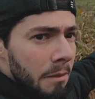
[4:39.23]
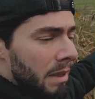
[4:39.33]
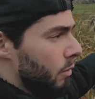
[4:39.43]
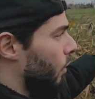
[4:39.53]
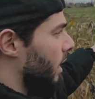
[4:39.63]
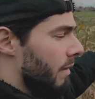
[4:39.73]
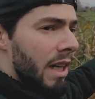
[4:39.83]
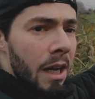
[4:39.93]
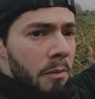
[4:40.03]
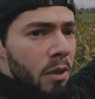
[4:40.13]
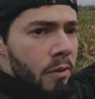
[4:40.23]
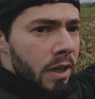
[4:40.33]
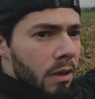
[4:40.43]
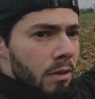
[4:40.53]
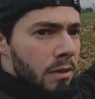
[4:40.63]
but whenever I'm
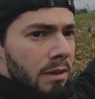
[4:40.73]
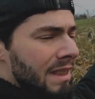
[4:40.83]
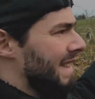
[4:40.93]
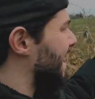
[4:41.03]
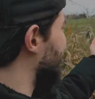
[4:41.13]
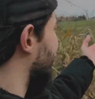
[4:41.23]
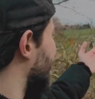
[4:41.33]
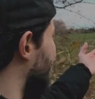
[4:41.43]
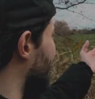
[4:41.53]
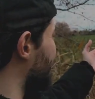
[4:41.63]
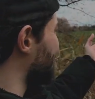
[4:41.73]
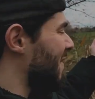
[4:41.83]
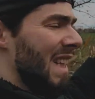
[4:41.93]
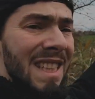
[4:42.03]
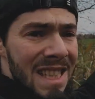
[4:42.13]
going low, the
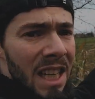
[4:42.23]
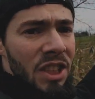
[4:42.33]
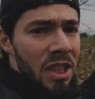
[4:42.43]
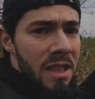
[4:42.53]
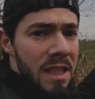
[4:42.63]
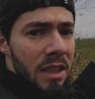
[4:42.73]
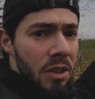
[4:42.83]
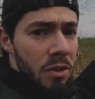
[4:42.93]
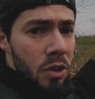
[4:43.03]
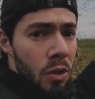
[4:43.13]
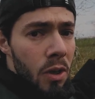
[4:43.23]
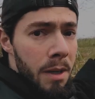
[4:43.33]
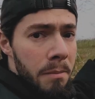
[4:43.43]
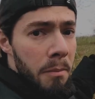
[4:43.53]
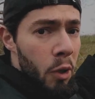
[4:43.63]
The distraction started to show
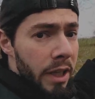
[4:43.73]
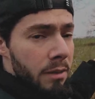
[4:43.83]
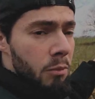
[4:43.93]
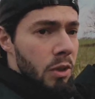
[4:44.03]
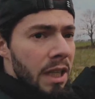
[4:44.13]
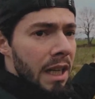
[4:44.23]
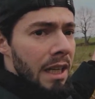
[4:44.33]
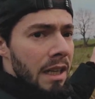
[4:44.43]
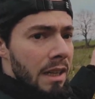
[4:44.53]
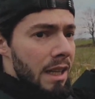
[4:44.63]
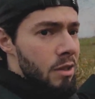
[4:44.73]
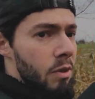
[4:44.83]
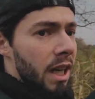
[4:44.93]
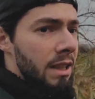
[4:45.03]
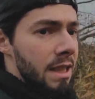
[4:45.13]
up more and more. That's
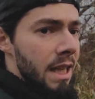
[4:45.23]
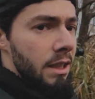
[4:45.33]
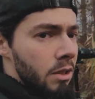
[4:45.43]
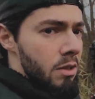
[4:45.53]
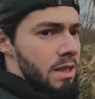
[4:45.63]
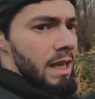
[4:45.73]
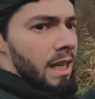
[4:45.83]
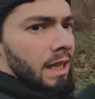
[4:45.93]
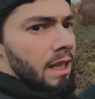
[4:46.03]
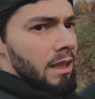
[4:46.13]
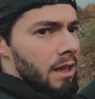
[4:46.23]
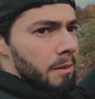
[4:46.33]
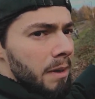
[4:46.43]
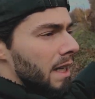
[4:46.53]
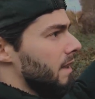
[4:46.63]
why I decided to stay here
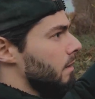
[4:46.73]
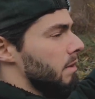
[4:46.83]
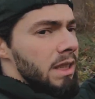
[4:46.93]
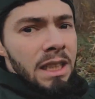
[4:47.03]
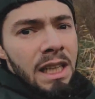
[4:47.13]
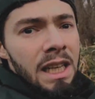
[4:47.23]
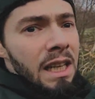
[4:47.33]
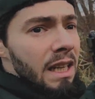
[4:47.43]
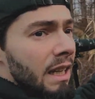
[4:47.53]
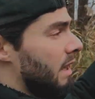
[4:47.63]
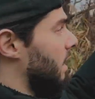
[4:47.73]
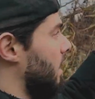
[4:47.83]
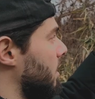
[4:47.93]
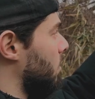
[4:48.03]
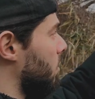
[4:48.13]
up a little bit
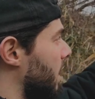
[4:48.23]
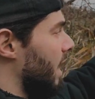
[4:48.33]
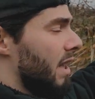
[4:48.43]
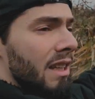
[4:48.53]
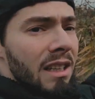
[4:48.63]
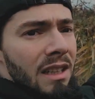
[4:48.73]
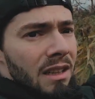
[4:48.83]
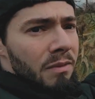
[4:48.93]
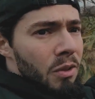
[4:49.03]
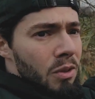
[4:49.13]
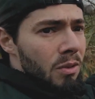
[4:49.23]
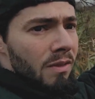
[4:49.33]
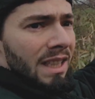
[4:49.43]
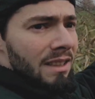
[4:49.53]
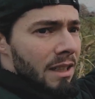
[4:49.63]
and to take the photo
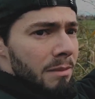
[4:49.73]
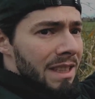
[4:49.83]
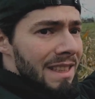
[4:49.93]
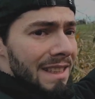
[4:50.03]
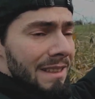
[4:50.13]
of that tree. But